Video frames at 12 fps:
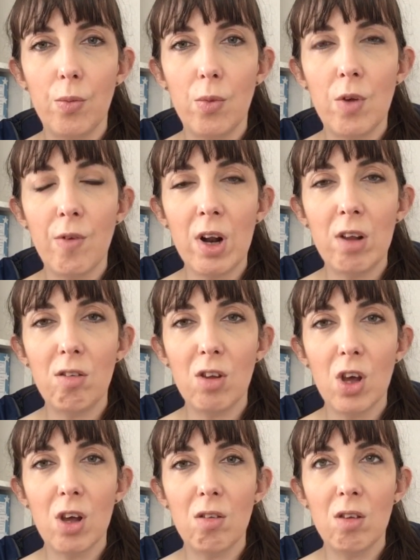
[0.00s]
novellas
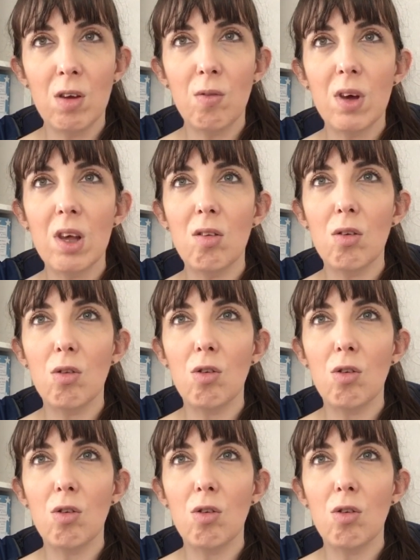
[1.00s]
to her series.